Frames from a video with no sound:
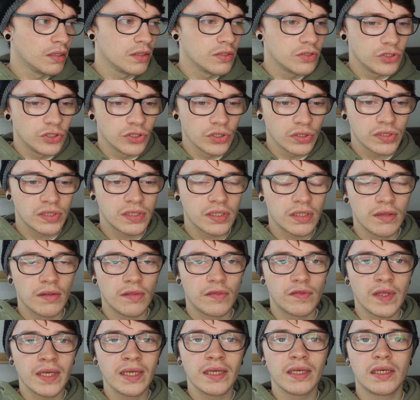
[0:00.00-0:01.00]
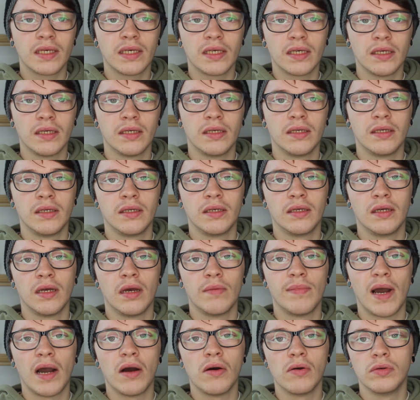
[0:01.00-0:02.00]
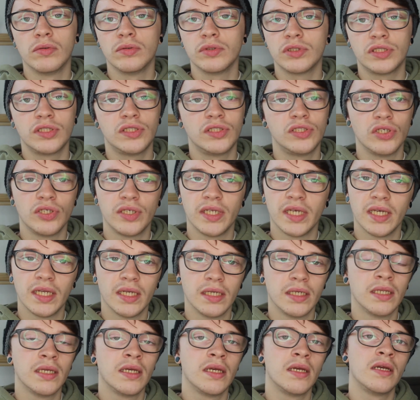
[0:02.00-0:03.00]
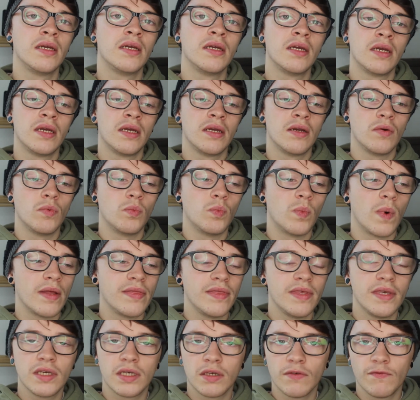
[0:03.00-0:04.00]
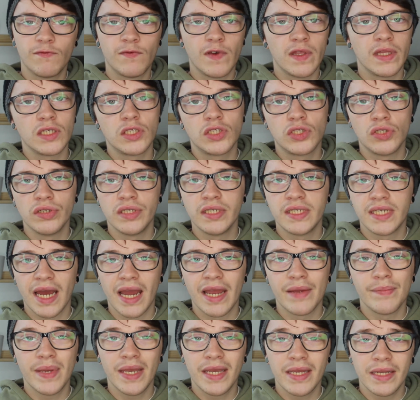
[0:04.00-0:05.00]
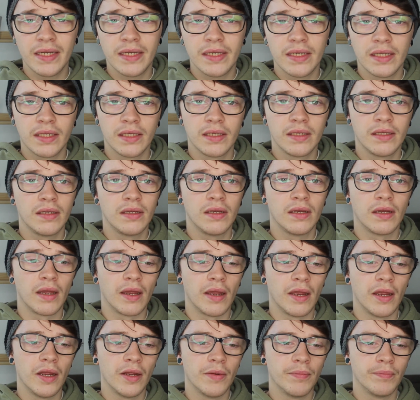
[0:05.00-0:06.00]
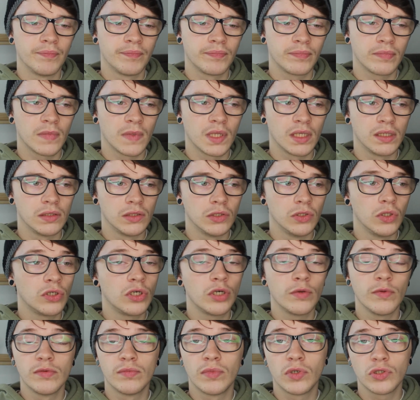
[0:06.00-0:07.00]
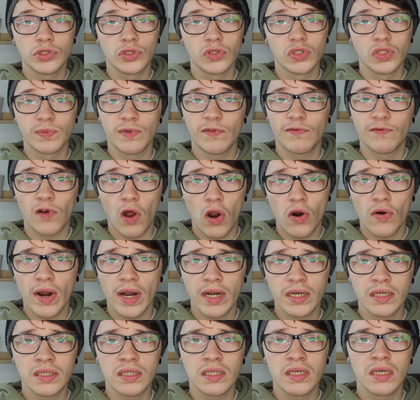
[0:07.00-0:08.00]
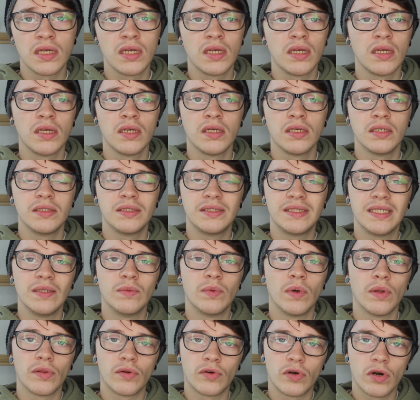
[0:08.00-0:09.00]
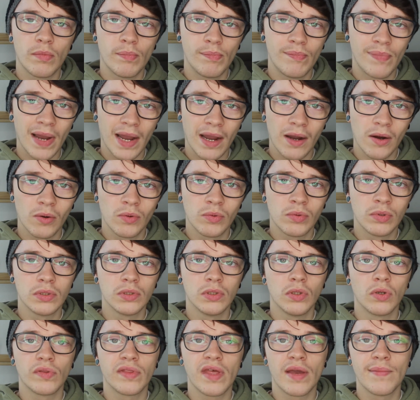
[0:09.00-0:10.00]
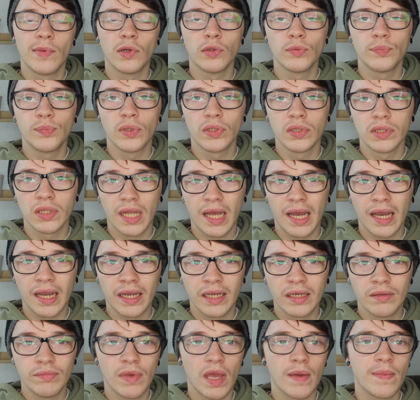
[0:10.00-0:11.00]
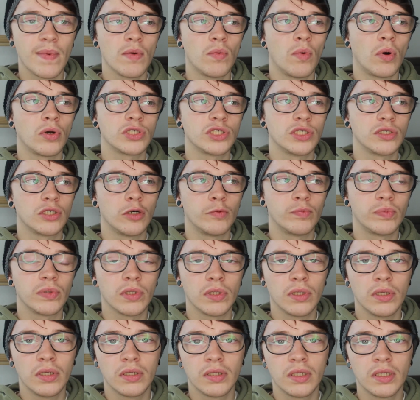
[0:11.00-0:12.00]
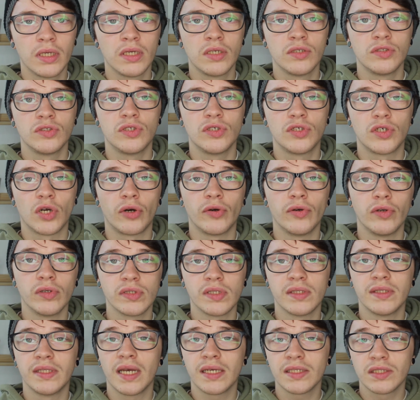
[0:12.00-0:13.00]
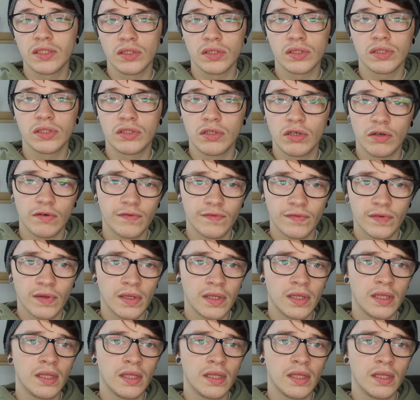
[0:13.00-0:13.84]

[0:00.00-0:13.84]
Just think about studying, whether you can fit the study time in. Look up the modules beforehand, see what they're about, look them up online, maybe watch a couple of tutorials and that sort of stuff.